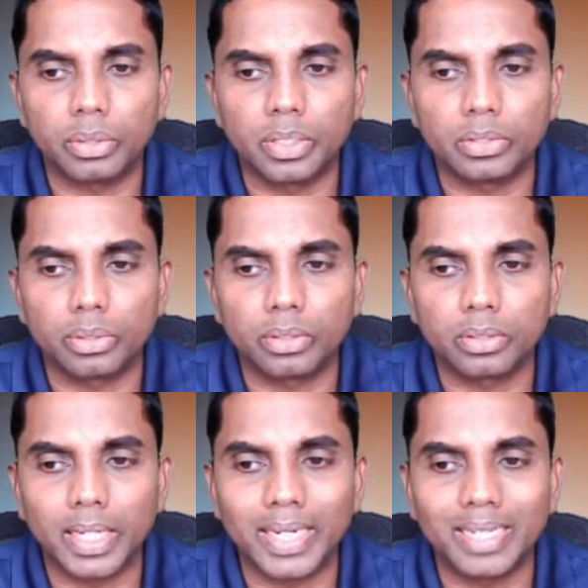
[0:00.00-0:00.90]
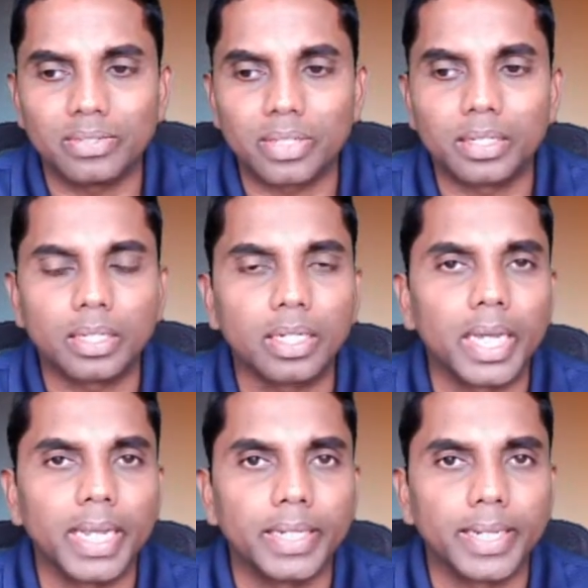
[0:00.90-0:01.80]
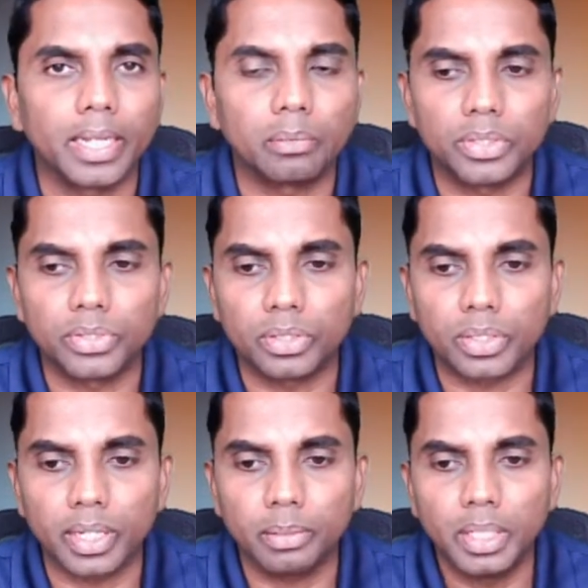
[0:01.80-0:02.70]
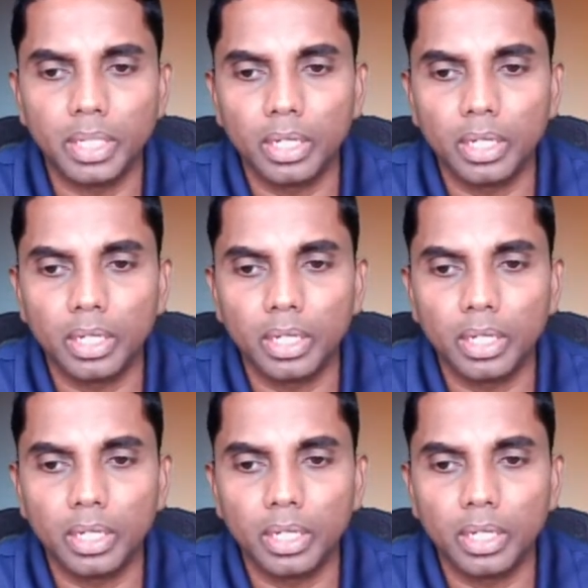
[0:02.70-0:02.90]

is on Sundays at 8 a.m. Eastern Time.